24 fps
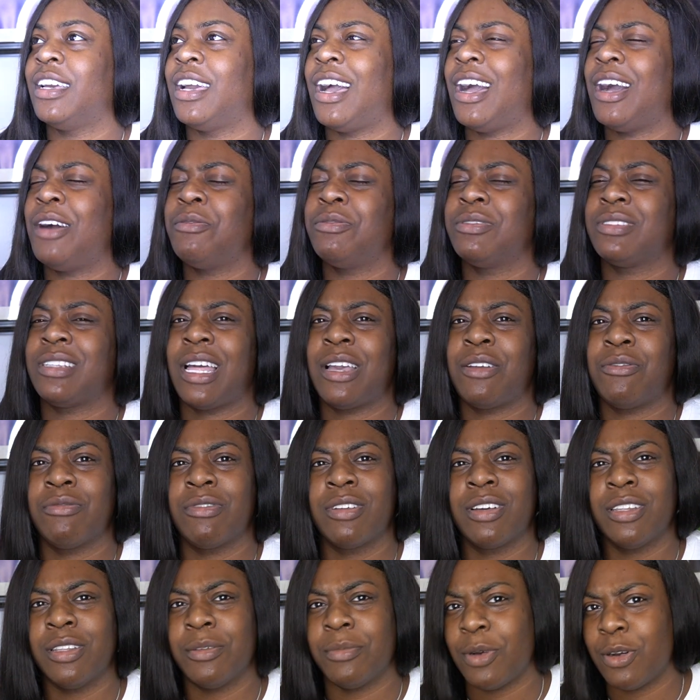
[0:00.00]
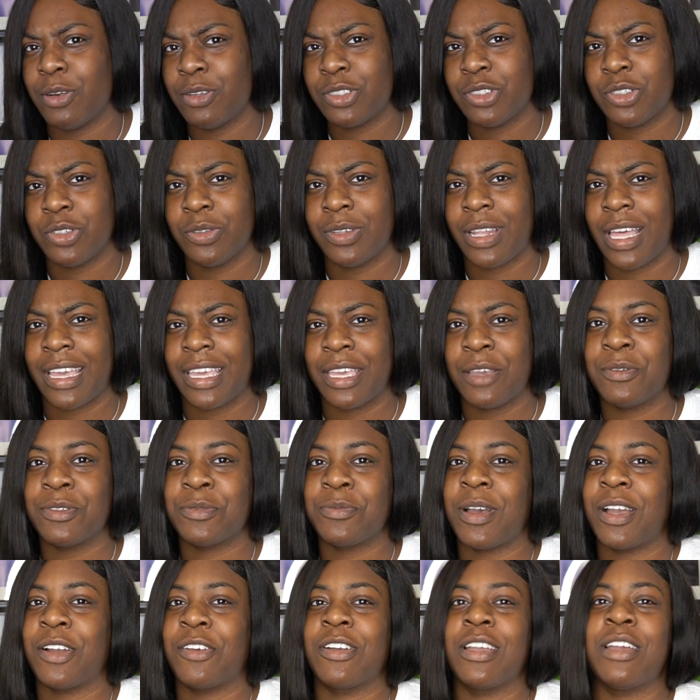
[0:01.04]
I was like real emotional. Like it was
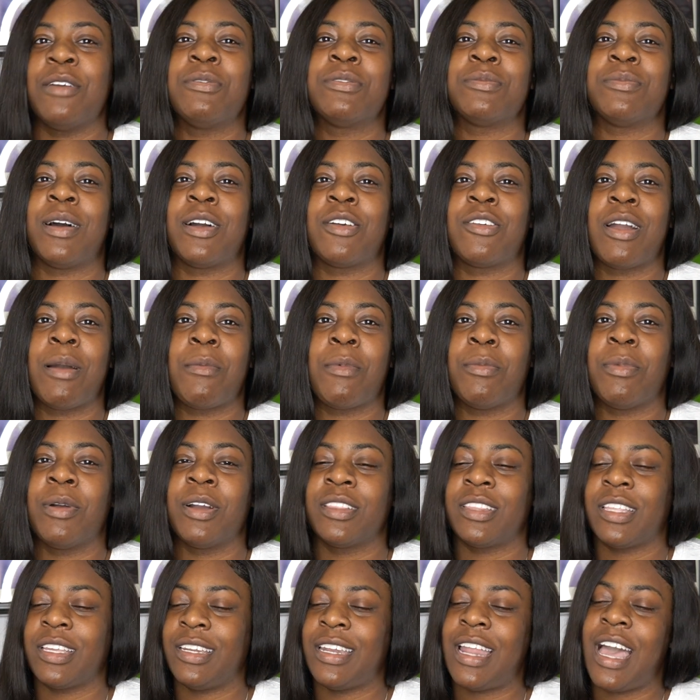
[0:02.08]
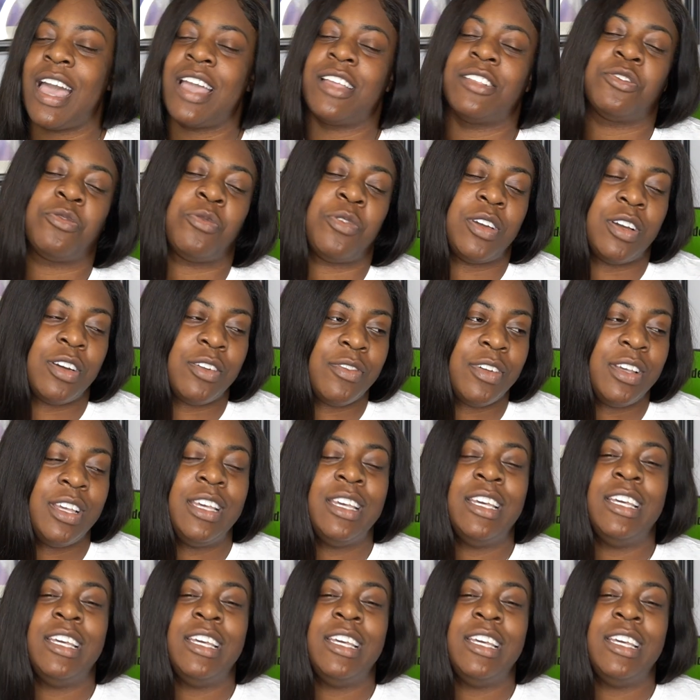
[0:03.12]
my grandma's birthday, 9/12.